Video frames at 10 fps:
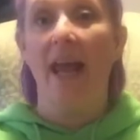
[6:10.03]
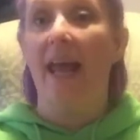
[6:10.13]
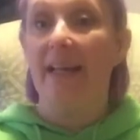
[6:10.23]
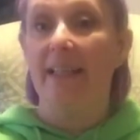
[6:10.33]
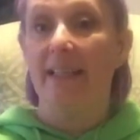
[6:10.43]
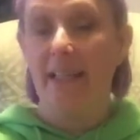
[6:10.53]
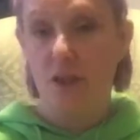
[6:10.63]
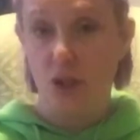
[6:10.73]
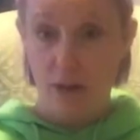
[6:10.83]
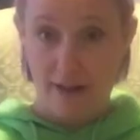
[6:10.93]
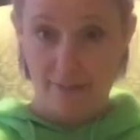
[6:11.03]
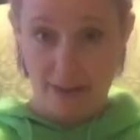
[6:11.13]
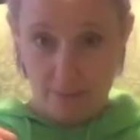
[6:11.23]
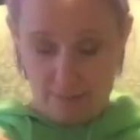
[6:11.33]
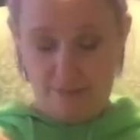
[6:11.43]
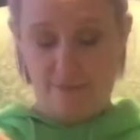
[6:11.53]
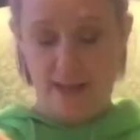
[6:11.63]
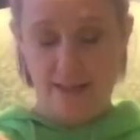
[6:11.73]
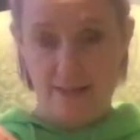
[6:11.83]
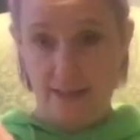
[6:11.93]
And unless you have that baby
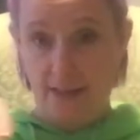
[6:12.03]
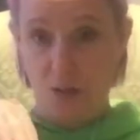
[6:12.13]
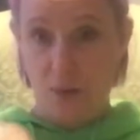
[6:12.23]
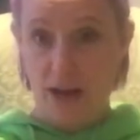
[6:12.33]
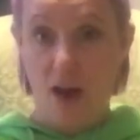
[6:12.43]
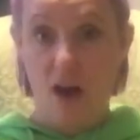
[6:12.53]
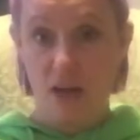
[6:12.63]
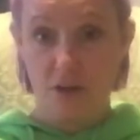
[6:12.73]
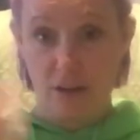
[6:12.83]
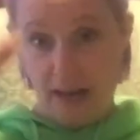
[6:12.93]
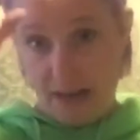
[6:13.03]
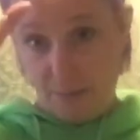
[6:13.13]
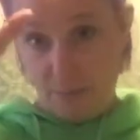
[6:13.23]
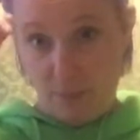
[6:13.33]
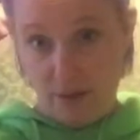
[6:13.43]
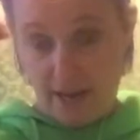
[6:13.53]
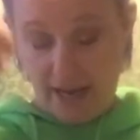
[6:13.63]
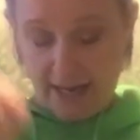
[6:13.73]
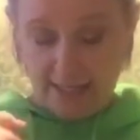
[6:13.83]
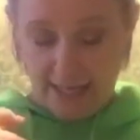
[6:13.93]
facing this way on your lap with a
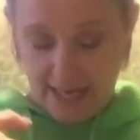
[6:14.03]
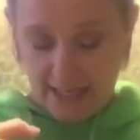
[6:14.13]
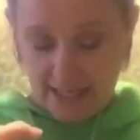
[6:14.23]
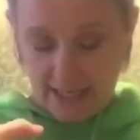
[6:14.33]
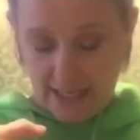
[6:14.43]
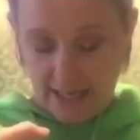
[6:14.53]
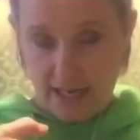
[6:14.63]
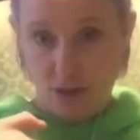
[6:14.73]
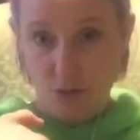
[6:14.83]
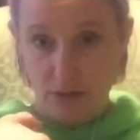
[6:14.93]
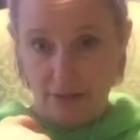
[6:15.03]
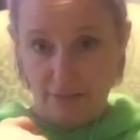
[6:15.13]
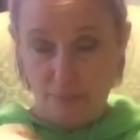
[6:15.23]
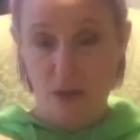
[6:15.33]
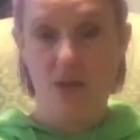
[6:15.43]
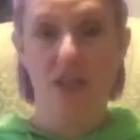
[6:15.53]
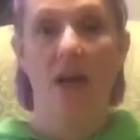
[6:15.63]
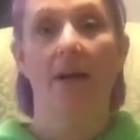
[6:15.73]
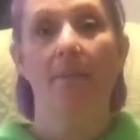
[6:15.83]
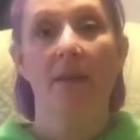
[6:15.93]
headlight and you lift up their tongue,